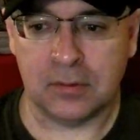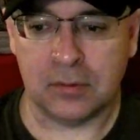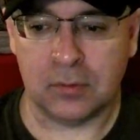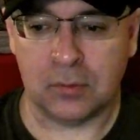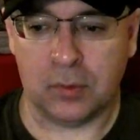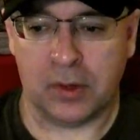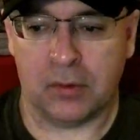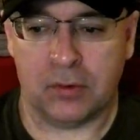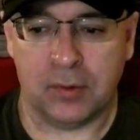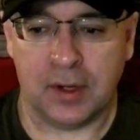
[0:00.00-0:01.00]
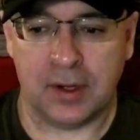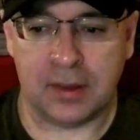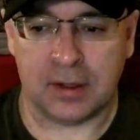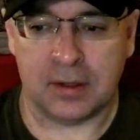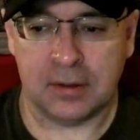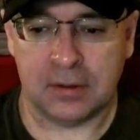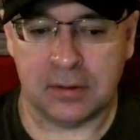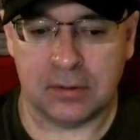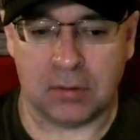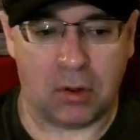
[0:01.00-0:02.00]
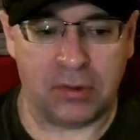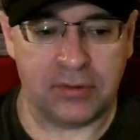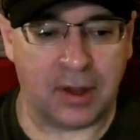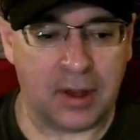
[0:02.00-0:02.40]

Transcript: without doing anything all the time.